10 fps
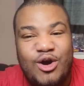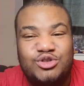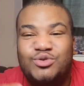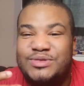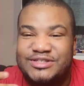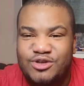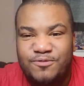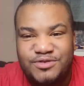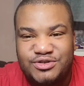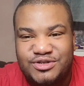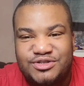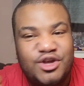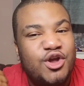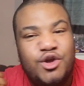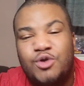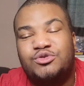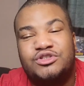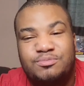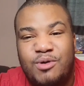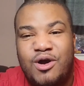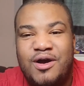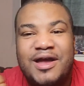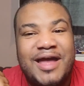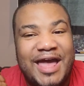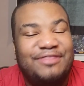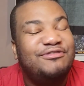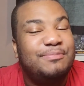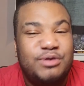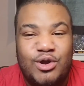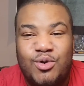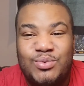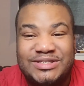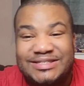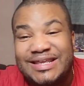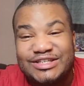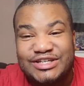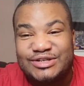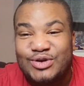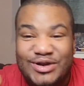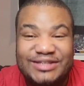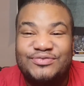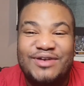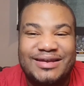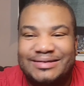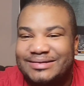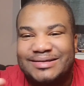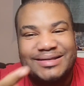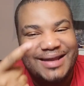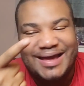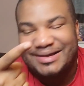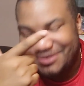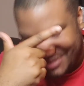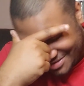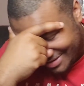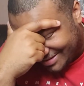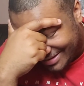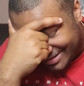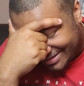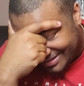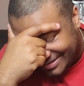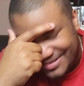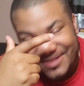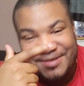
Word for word: R two, the selfishness, going to a spa, and three P O was snitching on his friend. Like, oh, oh.